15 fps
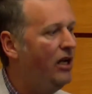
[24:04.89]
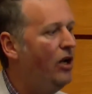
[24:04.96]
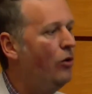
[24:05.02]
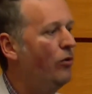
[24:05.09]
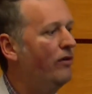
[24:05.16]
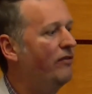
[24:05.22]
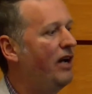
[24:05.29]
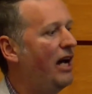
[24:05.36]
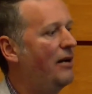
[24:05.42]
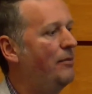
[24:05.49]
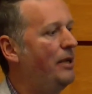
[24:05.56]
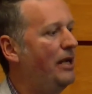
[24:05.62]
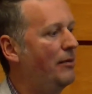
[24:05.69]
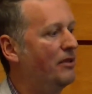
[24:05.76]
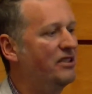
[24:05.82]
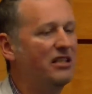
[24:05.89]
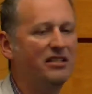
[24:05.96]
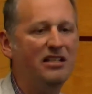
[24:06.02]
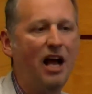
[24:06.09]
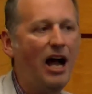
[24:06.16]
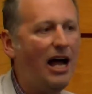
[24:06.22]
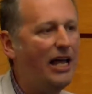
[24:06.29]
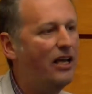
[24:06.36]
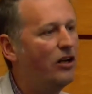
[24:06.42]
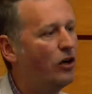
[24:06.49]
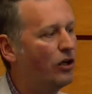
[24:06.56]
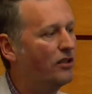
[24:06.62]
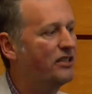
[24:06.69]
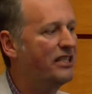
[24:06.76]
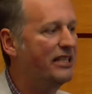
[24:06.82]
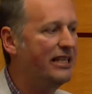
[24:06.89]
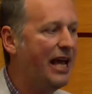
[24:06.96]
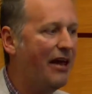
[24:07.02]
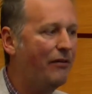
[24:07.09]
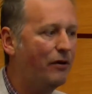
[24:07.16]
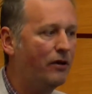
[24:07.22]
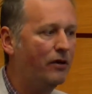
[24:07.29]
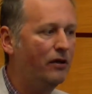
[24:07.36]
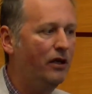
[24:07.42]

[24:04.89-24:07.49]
We've got to be able to tie it all together,